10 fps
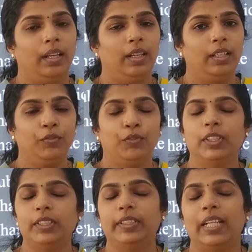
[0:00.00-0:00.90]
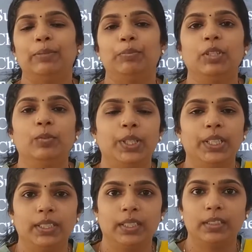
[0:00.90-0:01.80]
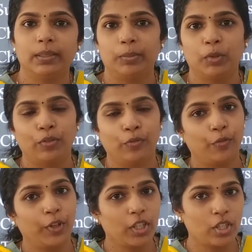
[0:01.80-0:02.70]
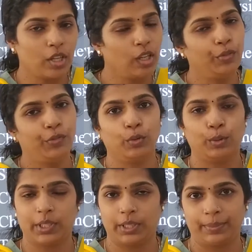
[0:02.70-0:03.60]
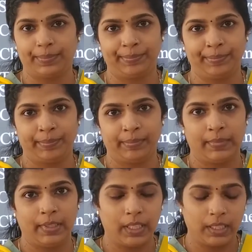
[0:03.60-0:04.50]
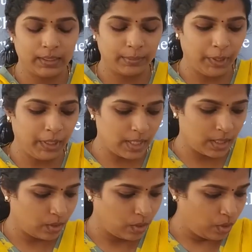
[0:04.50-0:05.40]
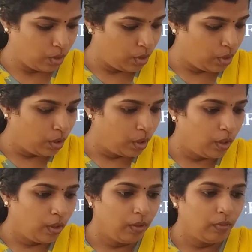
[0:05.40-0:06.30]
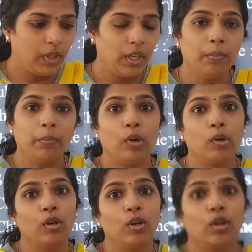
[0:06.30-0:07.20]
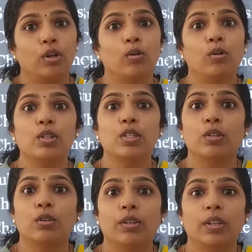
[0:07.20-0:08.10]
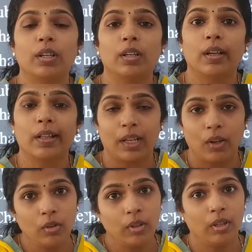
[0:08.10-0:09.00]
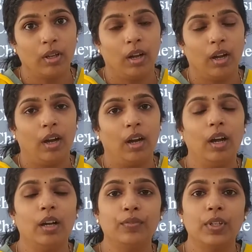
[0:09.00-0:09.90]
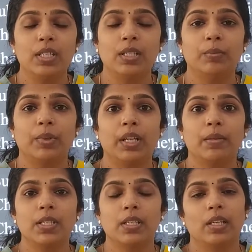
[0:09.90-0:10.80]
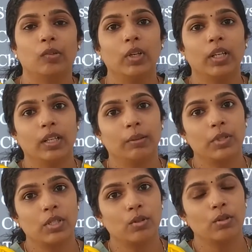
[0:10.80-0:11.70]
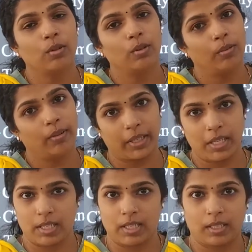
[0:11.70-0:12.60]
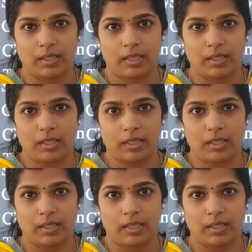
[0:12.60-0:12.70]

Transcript: in the first chapter, we discussed about frictional force. That means when a ball rolls on the ground, after some time it will come to rest.